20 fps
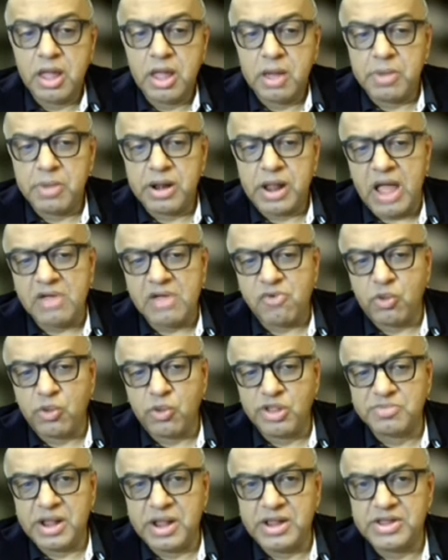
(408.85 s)
But I've
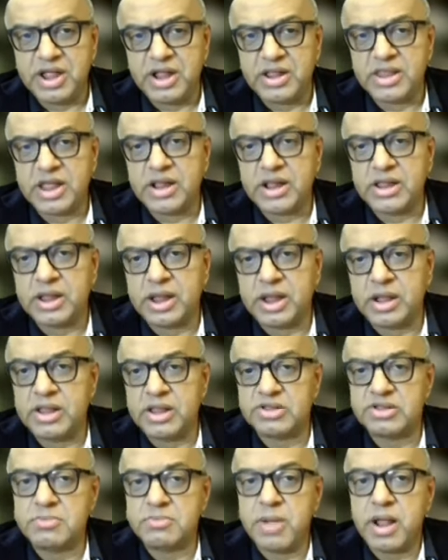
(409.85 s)
always maintained that it
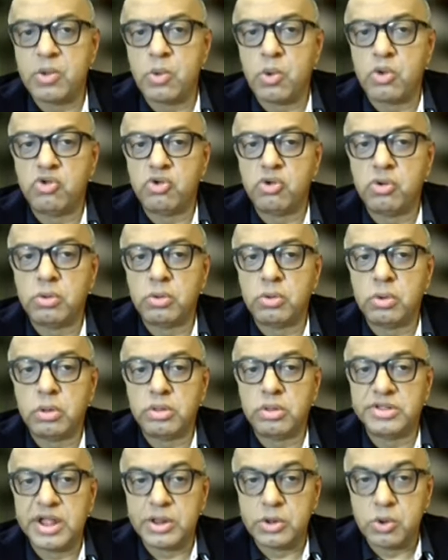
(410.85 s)
doesn't matter what you
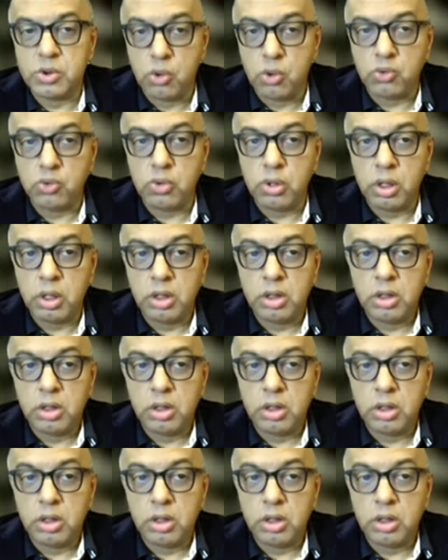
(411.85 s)
say no to.